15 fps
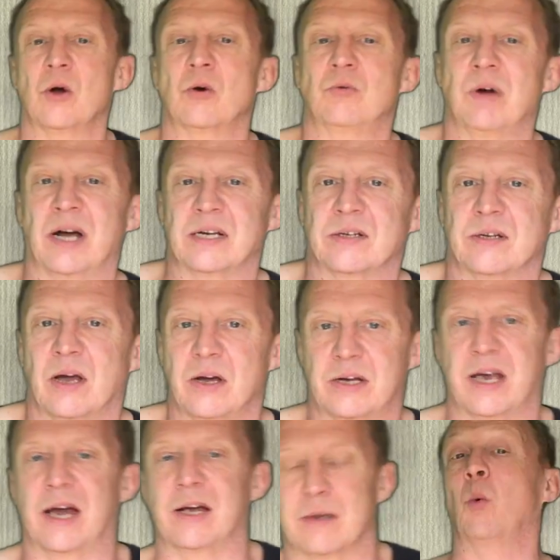Right,
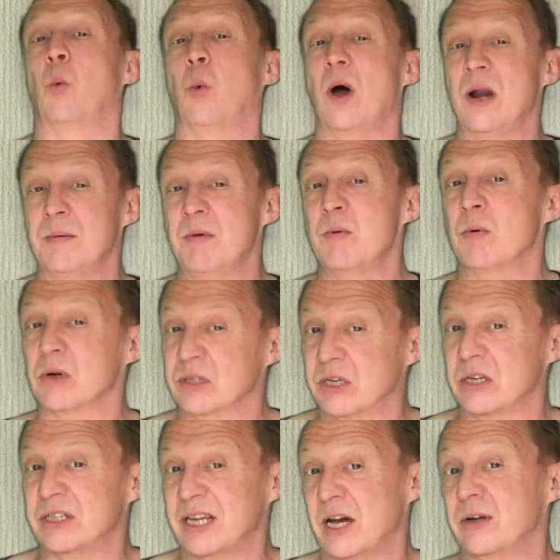okay. When we want
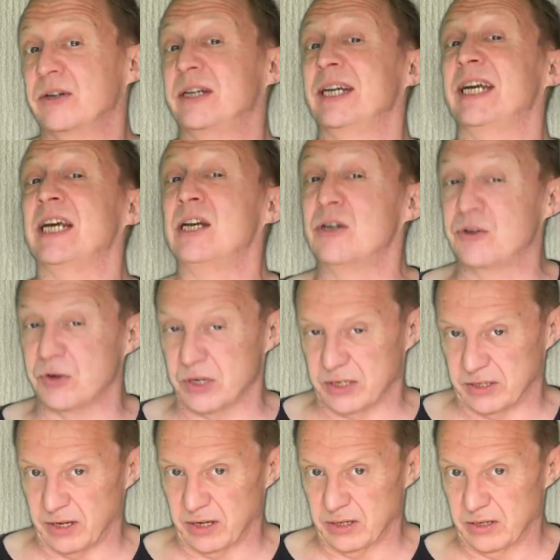to sound
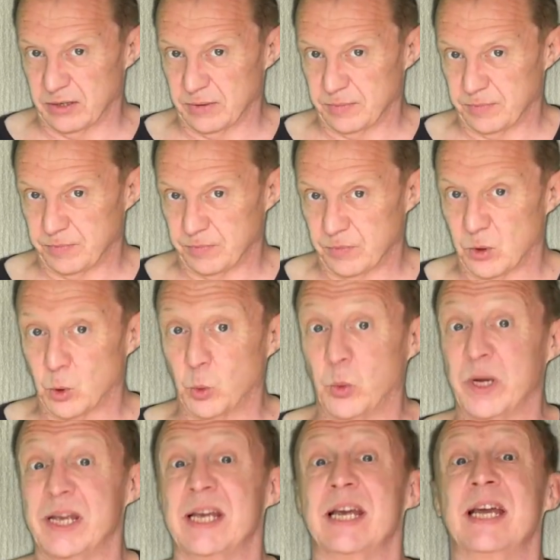interested,
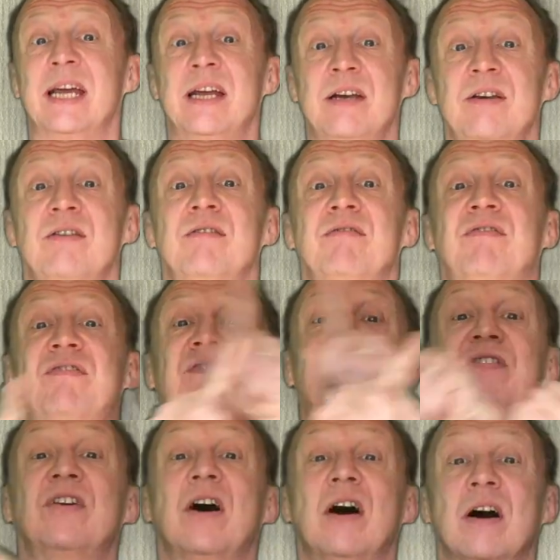we
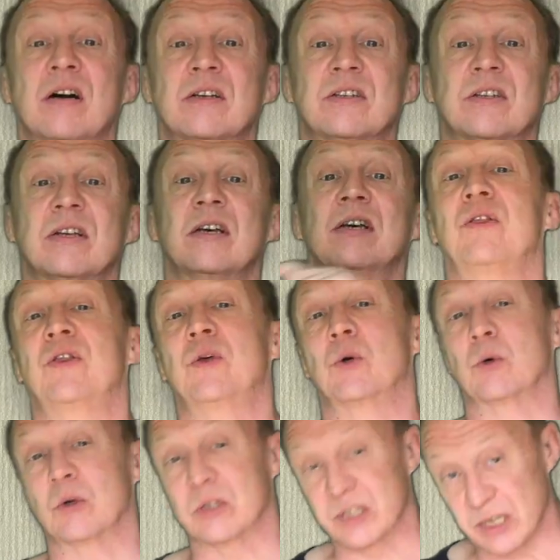invert the
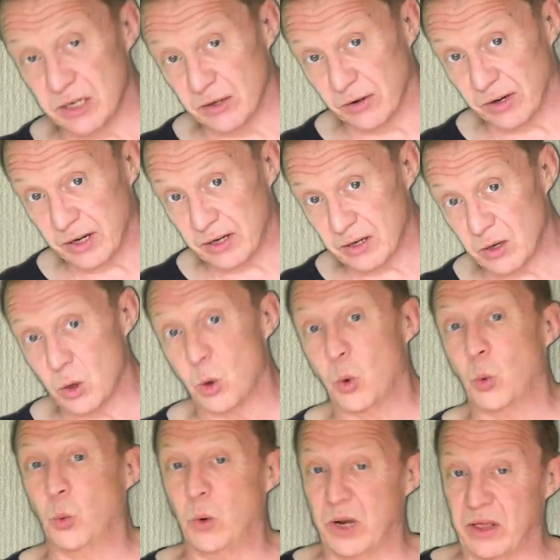auxiliary
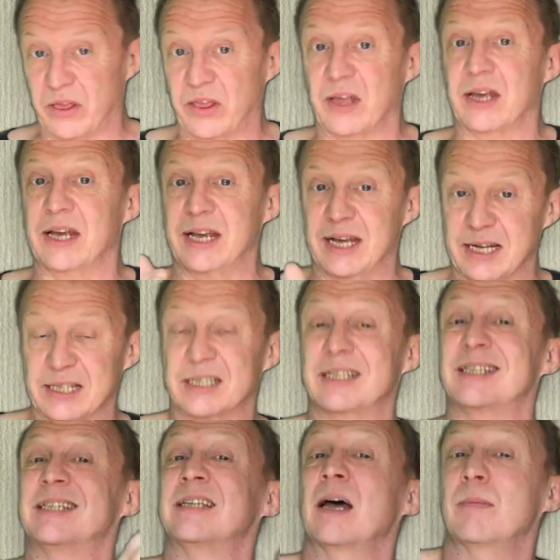with its
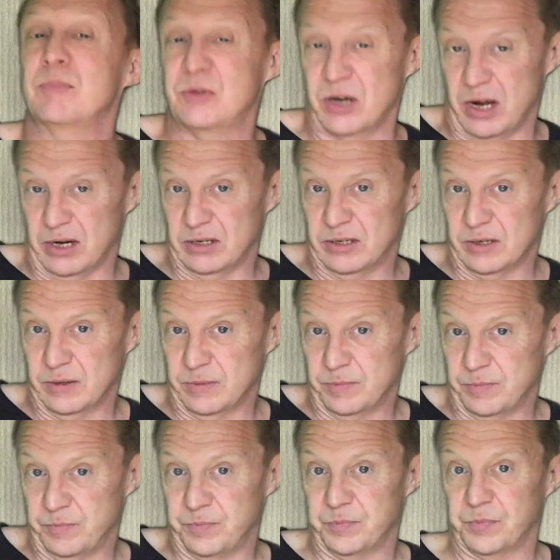subject.
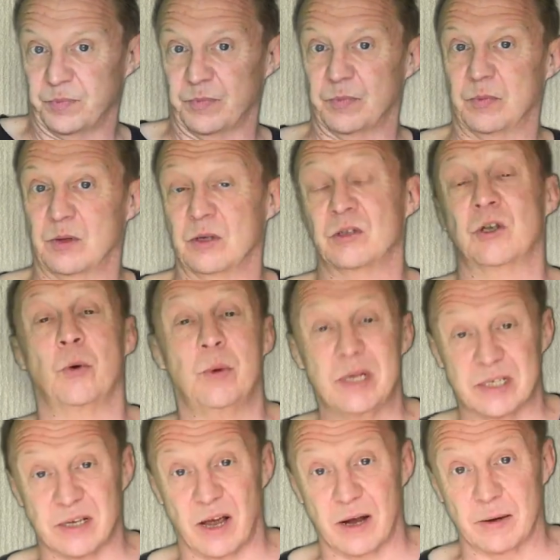So we
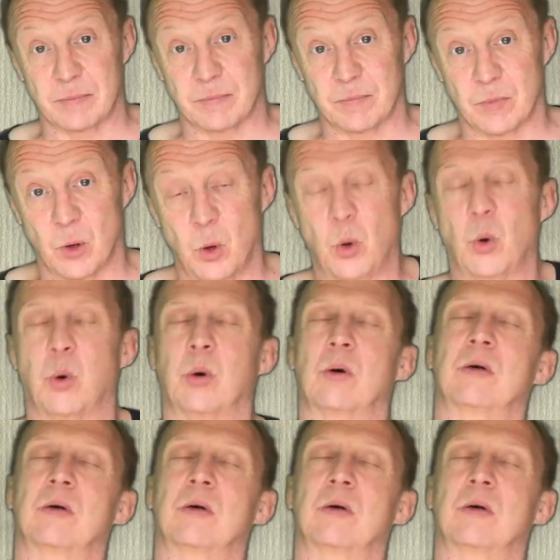say, oh